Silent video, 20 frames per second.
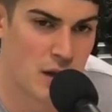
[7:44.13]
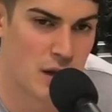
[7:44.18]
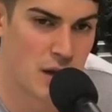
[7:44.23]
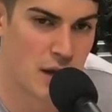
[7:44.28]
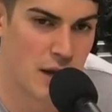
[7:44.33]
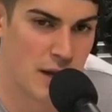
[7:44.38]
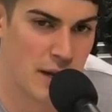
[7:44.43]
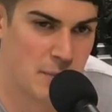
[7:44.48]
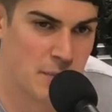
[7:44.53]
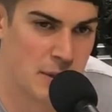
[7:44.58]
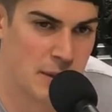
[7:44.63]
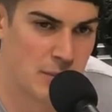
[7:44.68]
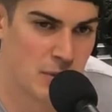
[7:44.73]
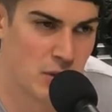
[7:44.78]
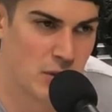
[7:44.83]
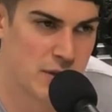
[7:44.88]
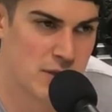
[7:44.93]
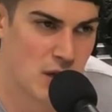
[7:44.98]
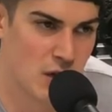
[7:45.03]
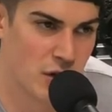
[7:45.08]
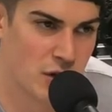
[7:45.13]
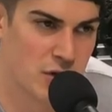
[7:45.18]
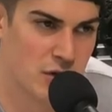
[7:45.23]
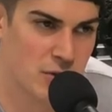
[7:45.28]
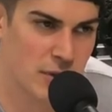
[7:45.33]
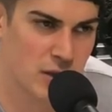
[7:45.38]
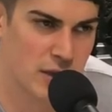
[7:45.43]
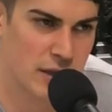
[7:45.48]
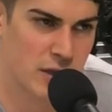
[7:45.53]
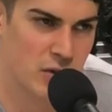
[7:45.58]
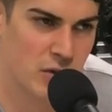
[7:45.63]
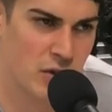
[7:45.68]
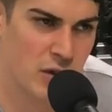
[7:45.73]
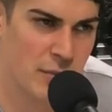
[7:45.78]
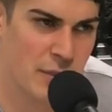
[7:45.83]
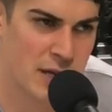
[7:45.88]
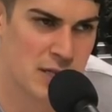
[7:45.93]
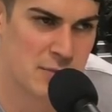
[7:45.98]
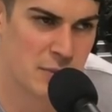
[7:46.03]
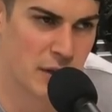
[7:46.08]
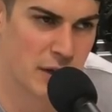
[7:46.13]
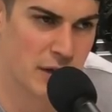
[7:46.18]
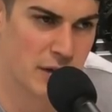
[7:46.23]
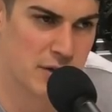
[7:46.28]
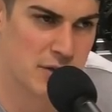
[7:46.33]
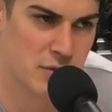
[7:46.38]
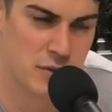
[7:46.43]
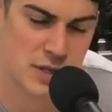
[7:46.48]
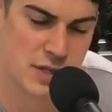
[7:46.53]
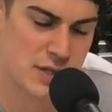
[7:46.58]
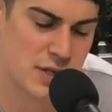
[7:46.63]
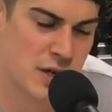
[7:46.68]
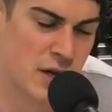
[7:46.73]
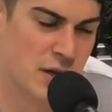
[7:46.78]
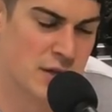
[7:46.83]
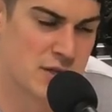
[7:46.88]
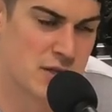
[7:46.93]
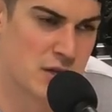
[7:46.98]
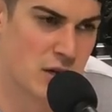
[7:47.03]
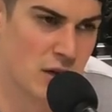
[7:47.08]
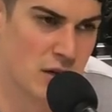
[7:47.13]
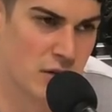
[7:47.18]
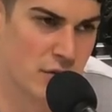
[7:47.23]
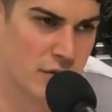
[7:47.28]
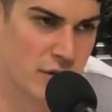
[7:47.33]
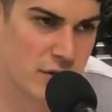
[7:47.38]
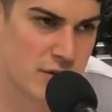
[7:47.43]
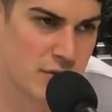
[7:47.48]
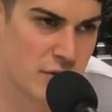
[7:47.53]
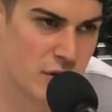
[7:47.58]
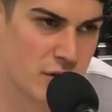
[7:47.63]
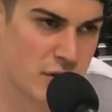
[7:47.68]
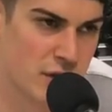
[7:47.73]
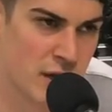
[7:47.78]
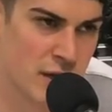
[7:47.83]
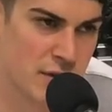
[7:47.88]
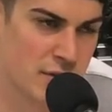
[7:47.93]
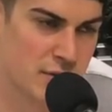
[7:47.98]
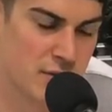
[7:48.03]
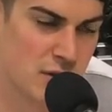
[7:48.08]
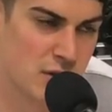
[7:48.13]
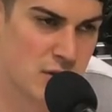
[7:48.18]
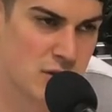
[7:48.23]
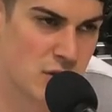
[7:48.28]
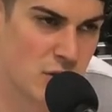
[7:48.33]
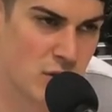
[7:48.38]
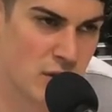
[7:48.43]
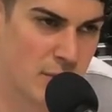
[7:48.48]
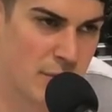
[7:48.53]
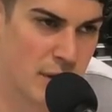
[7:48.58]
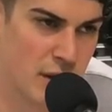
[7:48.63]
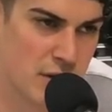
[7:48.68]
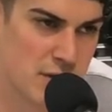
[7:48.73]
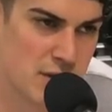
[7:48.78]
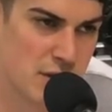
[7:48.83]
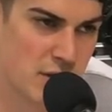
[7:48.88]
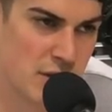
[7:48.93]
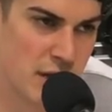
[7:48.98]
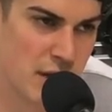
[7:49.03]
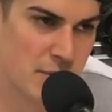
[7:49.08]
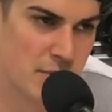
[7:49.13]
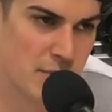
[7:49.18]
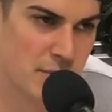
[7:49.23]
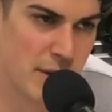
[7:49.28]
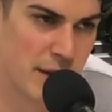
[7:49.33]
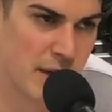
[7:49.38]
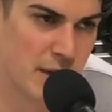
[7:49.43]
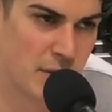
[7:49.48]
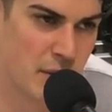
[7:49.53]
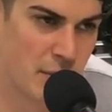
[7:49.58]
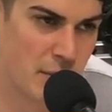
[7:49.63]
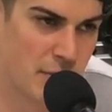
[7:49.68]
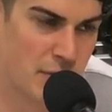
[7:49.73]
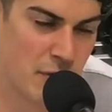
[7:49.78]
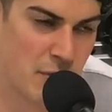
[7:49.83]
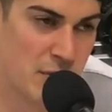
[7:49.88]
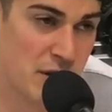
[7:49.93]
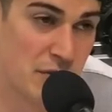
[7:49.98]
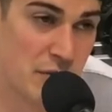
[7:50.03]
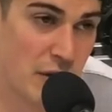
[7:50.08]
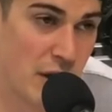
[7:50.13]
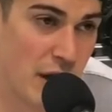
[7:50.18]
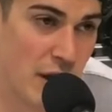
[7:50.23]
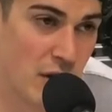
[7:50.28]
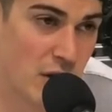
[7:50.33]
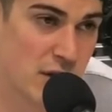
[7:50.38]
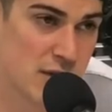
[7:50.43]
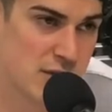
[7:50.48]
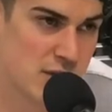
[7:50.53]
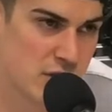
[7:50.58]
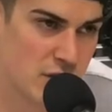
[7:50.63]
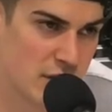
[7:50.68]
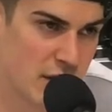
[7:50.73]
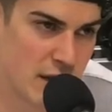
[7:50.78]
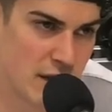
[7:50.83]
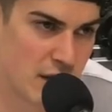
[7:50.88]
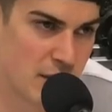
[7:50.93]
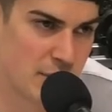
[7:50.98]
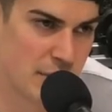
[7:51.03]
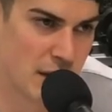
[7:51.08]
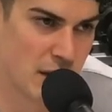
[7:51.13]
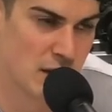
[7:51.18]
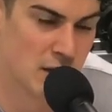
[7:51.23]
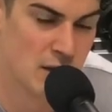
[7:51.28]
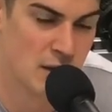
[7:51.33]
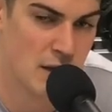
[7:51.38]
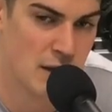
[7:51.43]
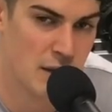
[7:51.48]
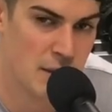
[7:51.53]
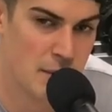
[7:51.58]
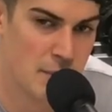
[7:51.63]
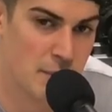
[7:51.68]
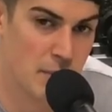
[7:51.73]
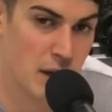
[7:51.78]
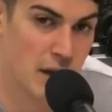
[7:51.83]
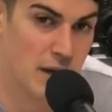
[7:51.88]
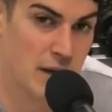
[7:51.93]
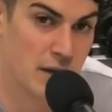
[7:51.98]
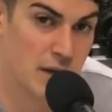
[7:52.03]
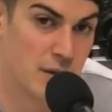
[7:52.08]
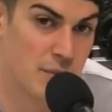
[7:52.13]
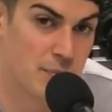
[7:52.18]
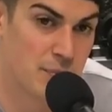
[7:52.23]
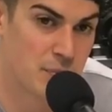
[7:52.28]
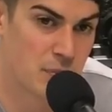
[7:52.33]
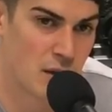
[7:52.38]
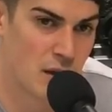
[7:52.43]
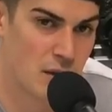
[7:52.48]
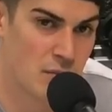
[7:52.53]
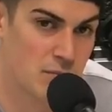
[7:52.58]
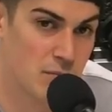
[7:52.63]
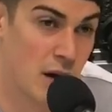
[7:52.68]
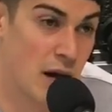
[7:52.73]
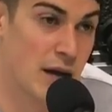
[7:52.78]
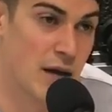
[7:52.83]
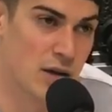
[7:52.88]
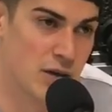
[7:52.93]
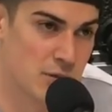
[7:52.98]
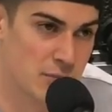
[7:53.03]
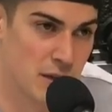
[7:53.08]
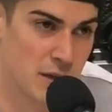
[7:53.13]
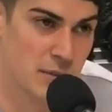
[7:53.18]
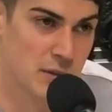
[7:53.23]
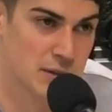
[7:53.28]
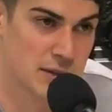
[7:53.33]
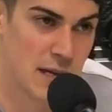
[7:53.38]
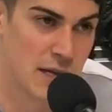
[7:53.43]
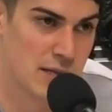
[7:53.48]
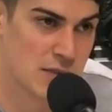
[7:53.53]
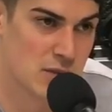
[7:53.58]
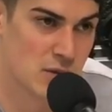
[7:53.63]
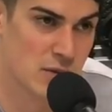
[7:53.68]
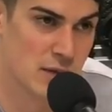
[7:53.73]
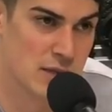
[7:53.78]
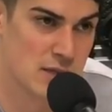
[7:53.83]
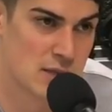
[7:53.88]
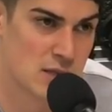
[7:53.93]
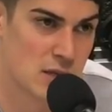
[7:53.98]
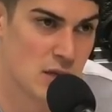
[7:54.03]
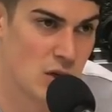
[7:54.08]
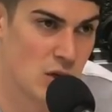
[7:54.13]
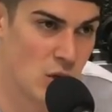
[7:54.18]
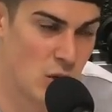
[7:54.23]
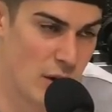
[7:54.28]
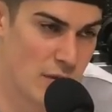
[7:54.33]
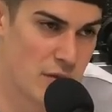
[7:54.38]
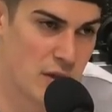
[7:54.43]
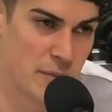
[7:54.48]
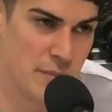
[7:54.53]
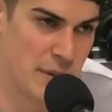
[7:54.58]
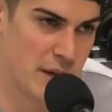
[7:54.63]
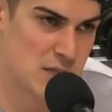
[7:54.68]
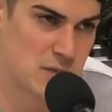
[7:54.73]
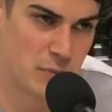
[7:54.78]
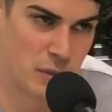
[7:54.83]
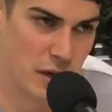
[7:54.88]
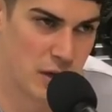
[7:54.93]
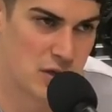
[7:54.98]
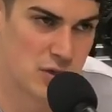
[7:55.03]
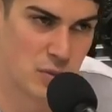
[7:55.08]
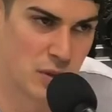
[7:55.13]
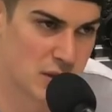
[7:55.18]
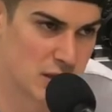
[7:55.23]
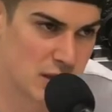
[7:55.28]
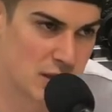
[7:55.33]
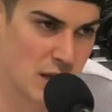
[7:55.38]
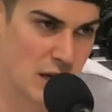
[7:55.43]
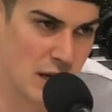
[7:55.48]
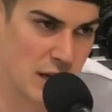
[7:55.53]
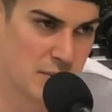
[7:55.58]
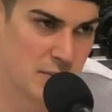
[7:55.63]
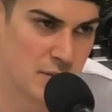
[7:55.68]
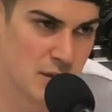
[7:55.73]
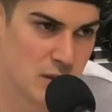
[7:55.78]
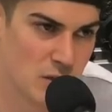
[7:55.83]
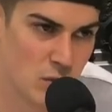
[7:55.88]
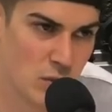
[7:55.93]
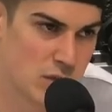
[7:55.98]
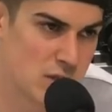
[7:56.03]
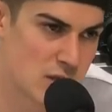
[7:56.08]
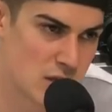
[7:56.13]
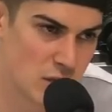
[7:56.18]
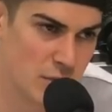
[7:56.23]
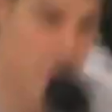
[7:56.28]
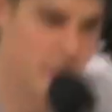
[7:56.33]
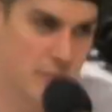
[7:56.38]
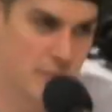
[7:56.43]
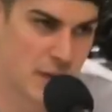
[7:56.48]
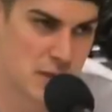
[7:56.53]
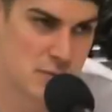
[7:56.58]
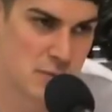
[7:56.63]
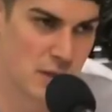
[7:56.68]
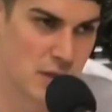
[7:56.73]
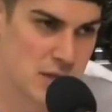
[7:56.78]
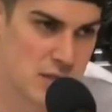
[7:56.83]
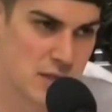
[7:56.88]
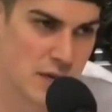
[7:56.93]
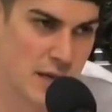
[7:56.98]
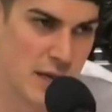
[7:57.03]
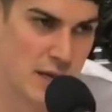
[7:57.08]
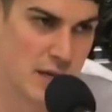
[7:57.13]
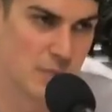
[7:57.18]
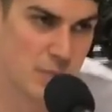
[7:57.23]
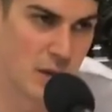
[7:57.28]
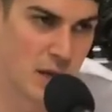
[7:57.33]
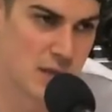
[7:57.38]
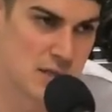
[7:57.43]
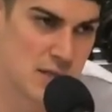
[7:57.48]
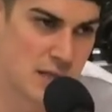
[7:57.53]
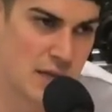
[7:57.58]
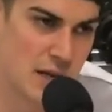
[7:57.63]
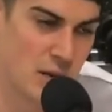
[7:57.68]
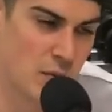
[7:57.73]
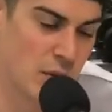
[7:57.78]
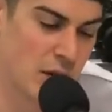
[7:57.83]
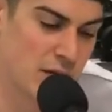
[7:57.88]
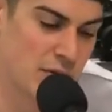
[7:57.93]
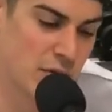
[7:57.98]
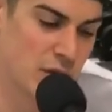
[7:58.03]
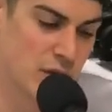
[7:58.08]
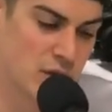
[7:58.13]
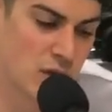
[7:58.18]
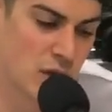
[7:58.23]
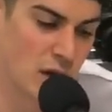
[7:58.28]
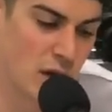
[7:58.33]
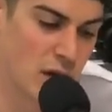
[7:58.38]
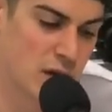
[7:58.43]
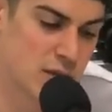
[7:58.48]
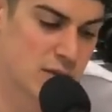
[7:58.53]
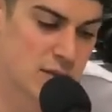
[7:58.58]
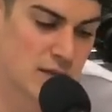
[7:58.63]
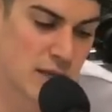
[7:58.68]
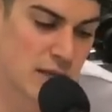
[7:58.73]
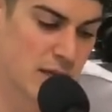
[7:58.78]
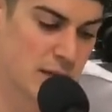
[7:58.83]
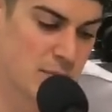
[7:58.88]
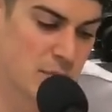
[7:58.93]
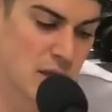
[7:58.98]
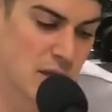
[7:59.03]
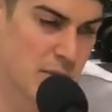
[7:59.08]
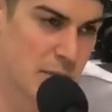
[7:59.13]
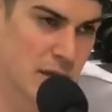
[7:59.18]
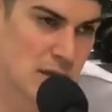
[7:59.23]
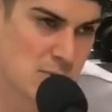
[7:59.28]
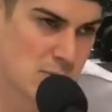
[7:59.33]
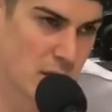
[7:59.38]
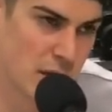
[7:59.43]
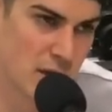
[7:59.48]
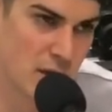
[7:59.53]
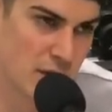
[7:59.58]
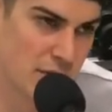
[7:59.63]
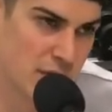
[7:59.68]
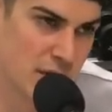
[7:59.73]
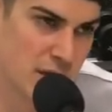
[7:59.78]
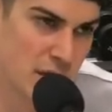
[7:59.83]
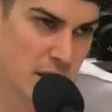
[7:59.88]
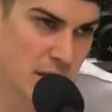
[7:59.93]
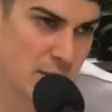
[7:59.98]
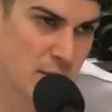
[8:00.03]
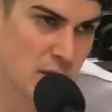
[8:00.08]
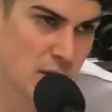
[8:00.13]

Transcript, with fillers: and people always argue about like who the best player is, which is a non-starter. First of all, you can't. There's no comparison. You can't make it from different eras. You can't no, compare. How do you do it? But my argument about that is always. Whoever the best players were at the time would still be the best players today because they did whatever it took to be the best player of the time.